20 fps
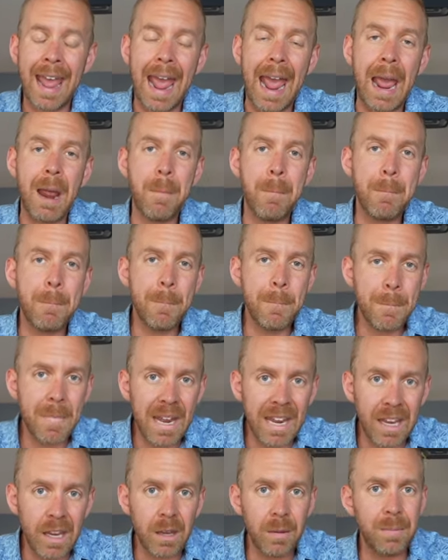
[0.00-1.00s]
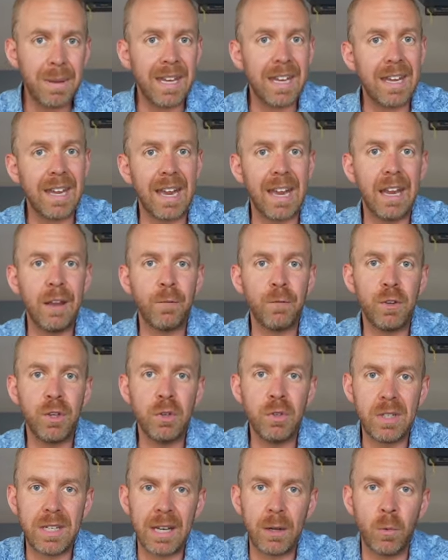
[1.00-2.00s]
And maybe if
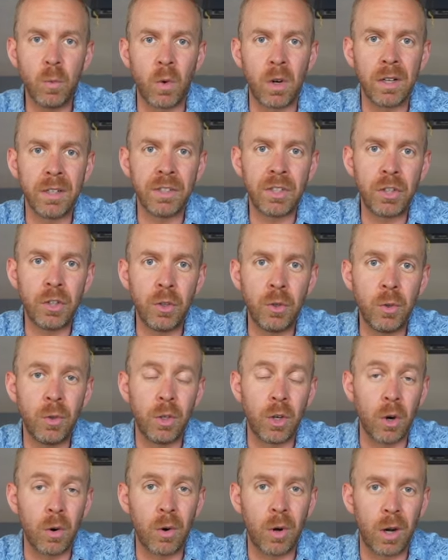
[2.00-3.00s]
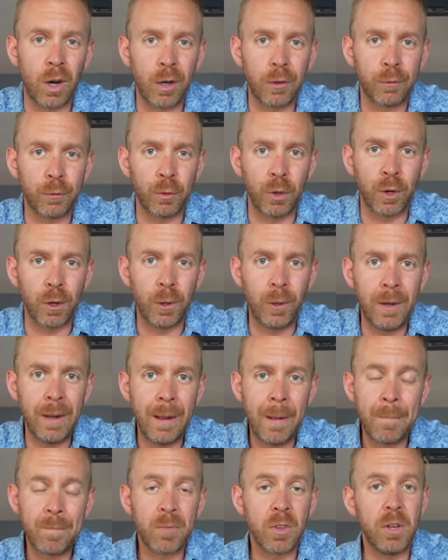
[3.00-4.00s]
you did want to go off-road,
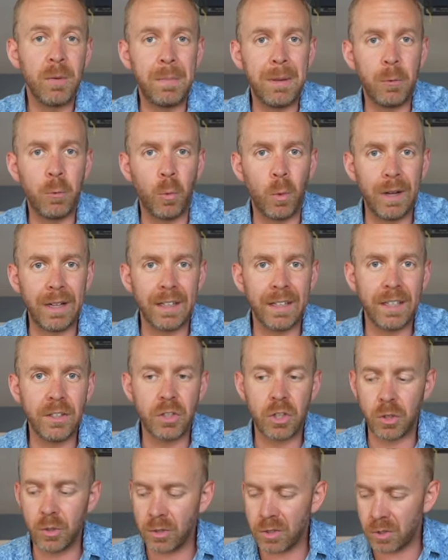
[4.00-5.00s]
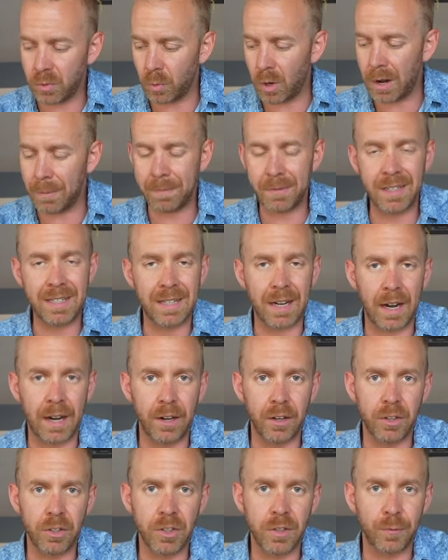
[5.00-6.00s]
you'd be willing to swap the
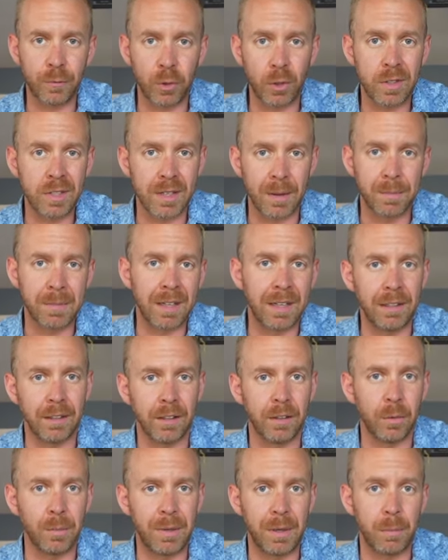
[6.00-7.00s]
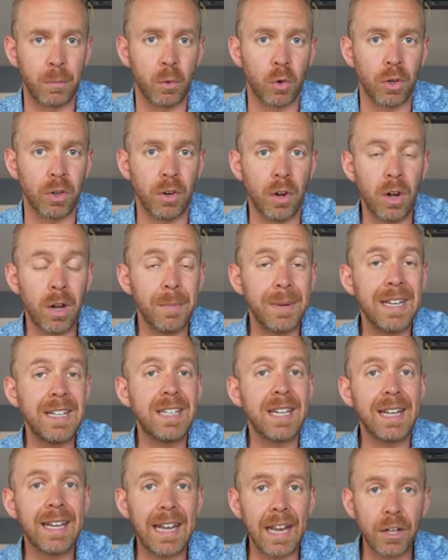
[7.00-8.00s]
tires for something a little bit more knobby
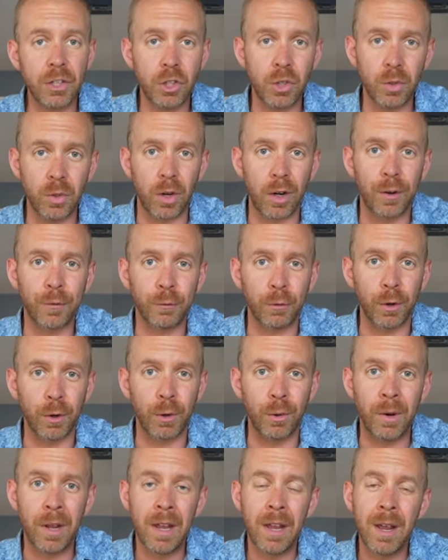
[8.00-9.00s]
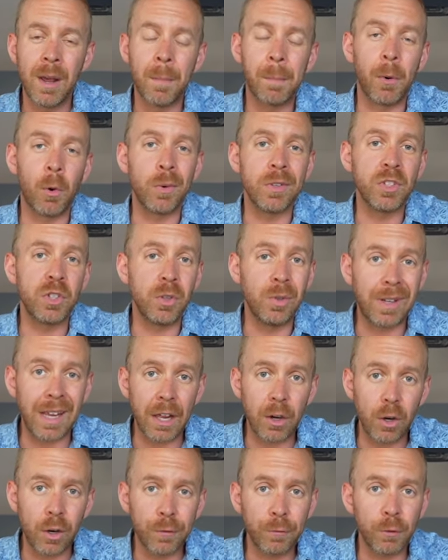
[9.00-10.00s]
to get you off-road. But once you
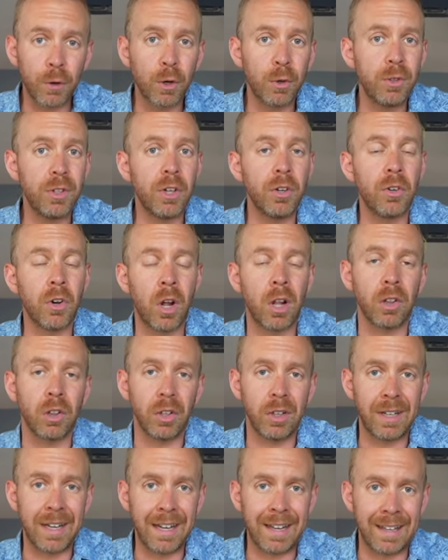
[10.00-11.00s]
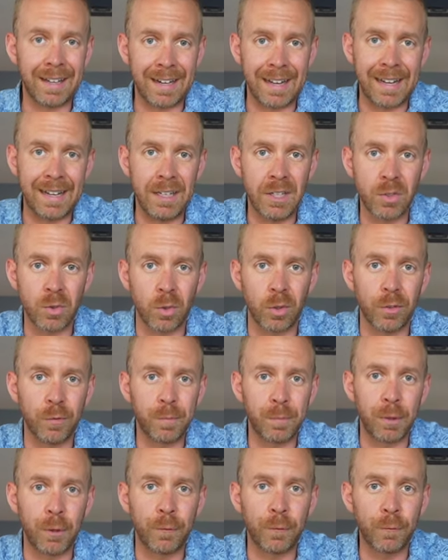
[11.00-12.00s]
get off-road, you're not looking at any sort
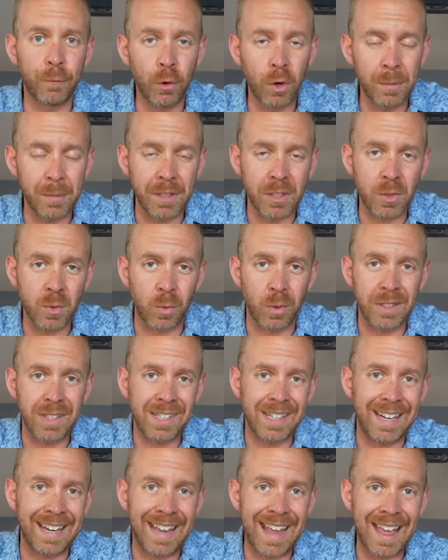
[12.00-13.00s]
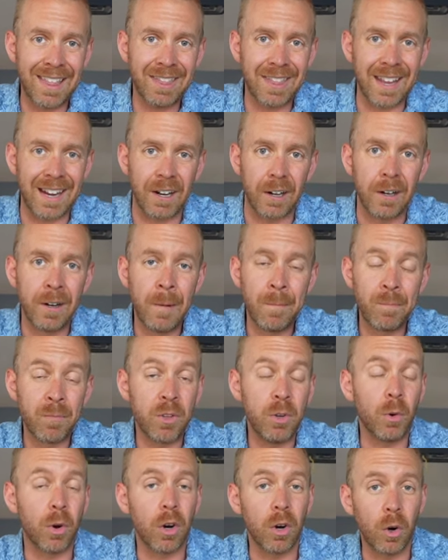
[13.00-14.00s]
of performance once you get there.
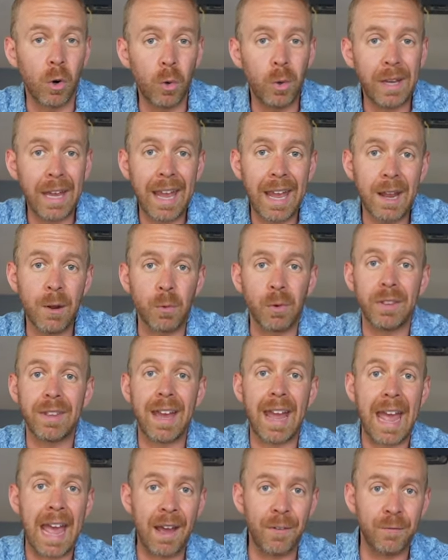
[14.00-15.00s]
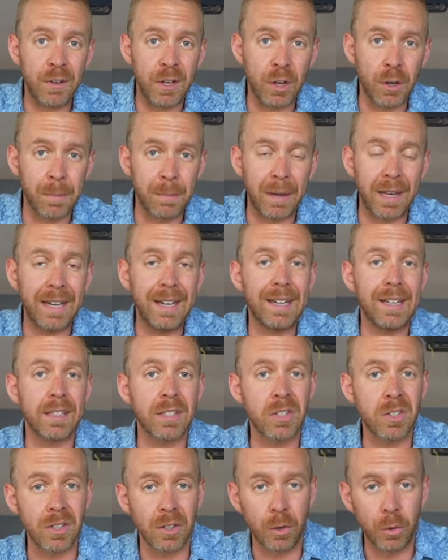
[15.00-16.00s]
You are okay with a heavier bike,
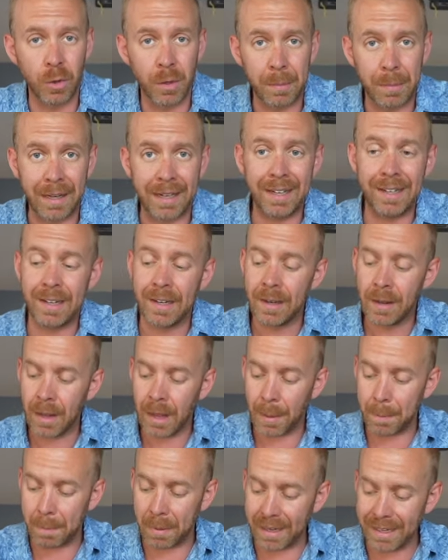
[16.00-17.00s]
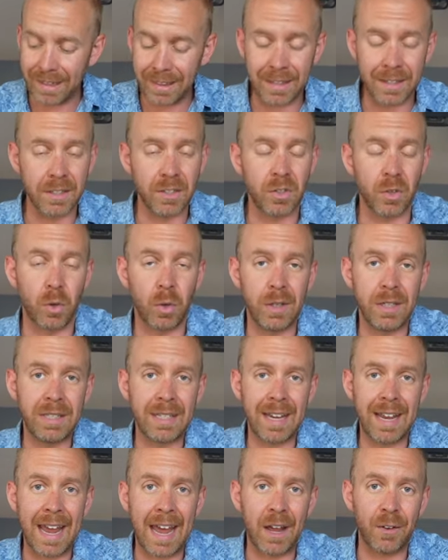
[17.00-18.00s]
a slower bike, a bike that is going
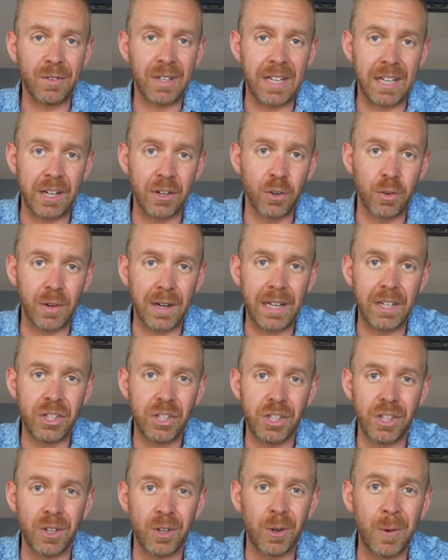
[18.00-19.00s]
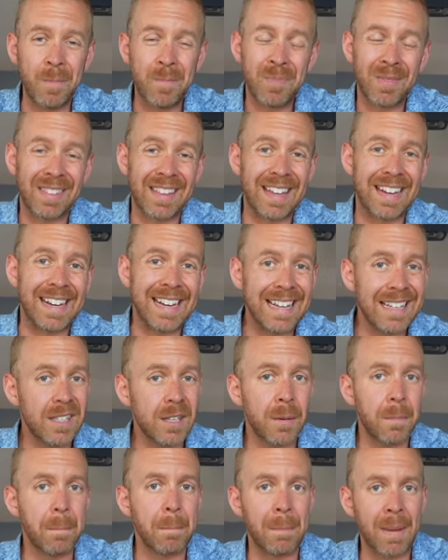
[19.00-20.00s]
to have a gear ratio that
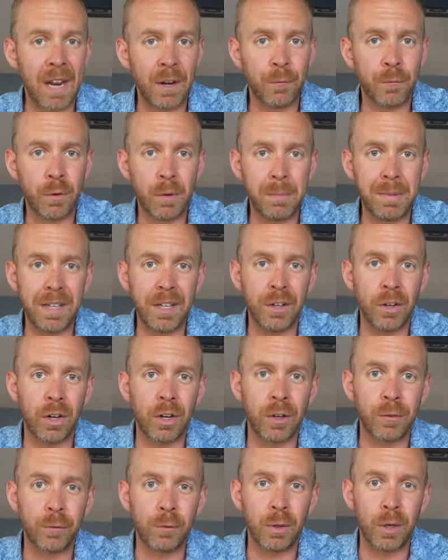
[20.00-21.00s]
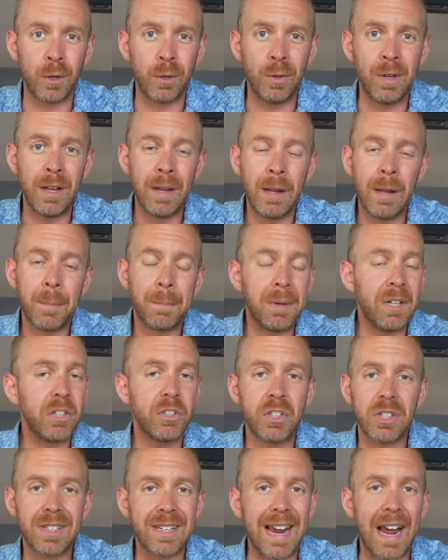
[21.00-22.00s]
isn't meant for being off-road, but you're
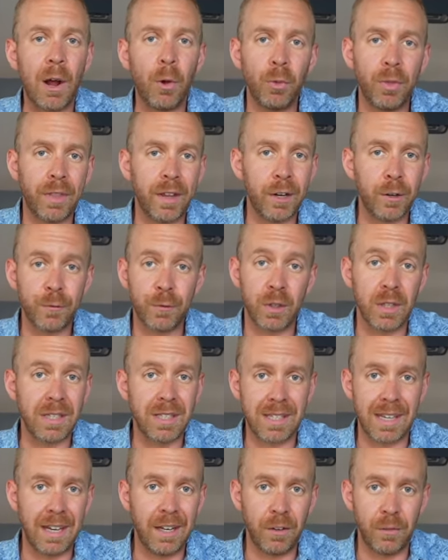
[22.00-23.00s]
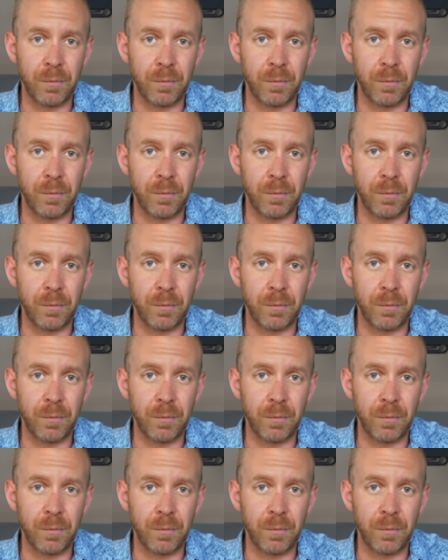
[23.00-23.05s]
just out there for the sake